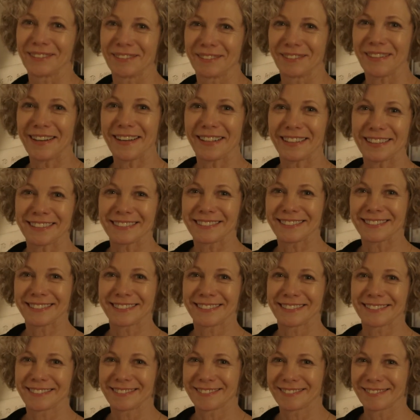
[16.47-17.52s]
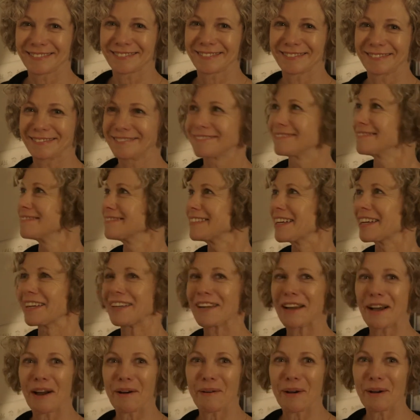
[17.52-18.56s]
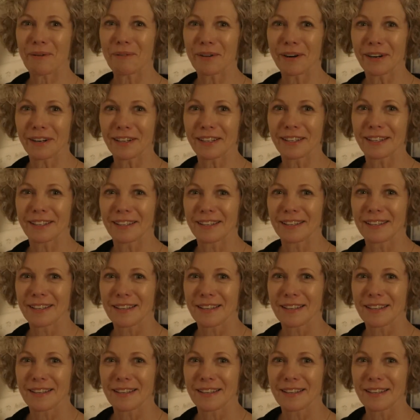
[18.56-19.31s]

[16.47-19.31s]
Well, now you know how I work.